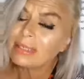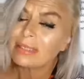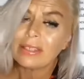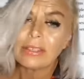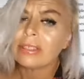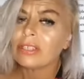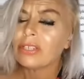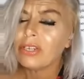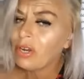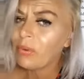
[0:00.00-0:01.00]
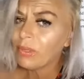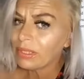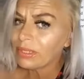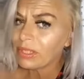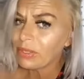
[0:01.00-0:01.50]
there is no
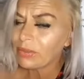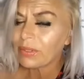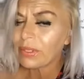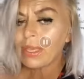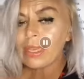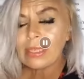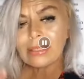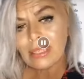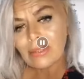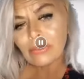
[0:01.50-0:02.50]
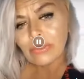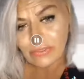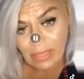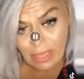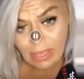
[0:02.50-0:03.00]
excuse. It's either
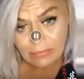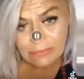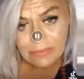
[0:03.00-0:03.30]
theft,